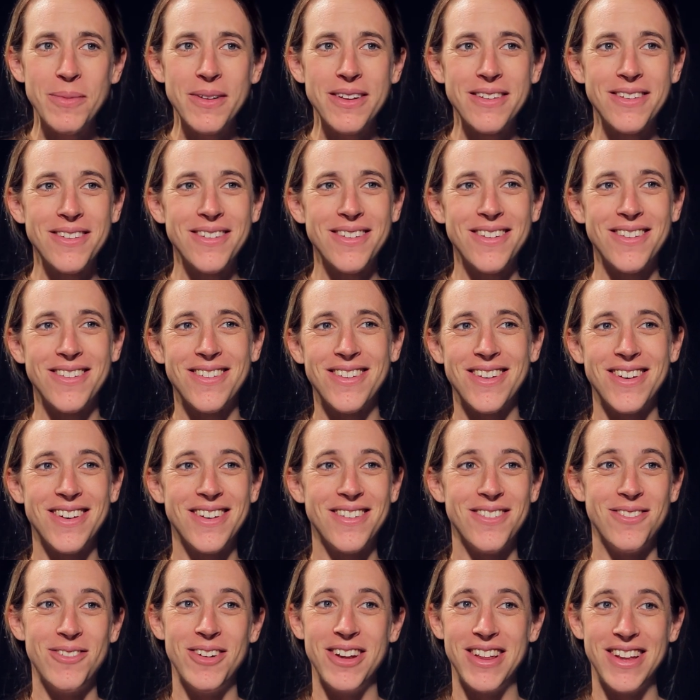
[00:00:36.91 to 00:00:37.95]
and sometimes I
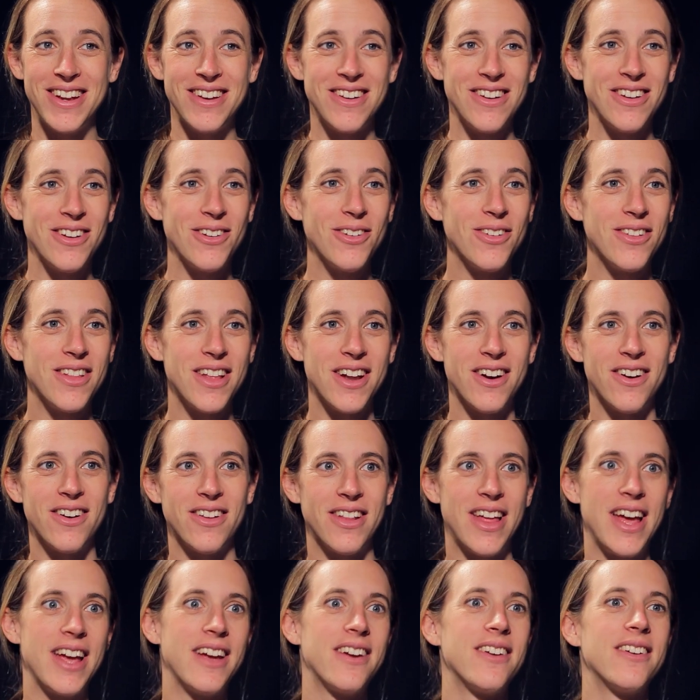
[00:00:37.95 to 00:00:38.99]
really do, that are
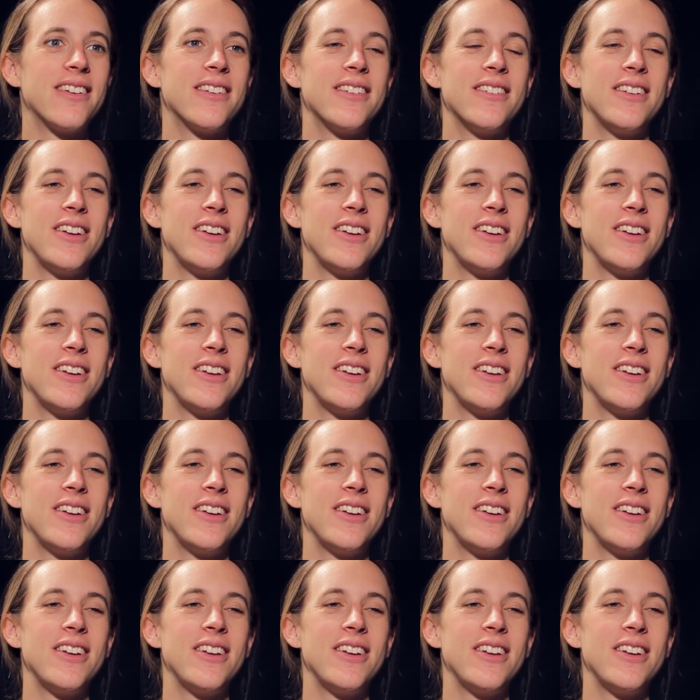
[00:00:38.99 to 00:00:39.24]
like,